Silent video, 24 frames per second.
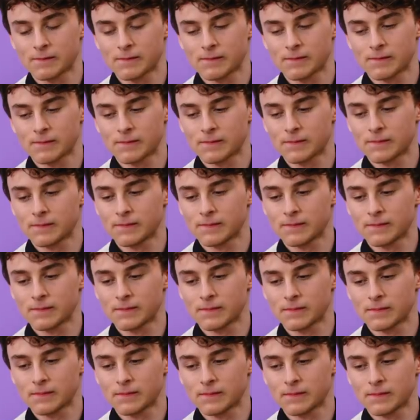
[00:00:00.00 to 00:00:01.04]

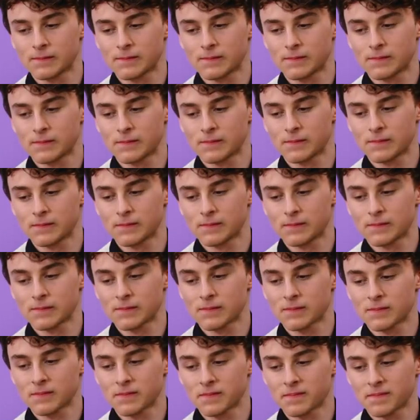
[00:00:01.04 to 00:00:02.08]

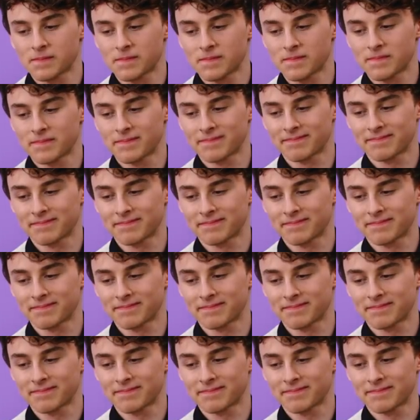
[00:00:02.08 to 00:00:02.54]
This person isn't speaking.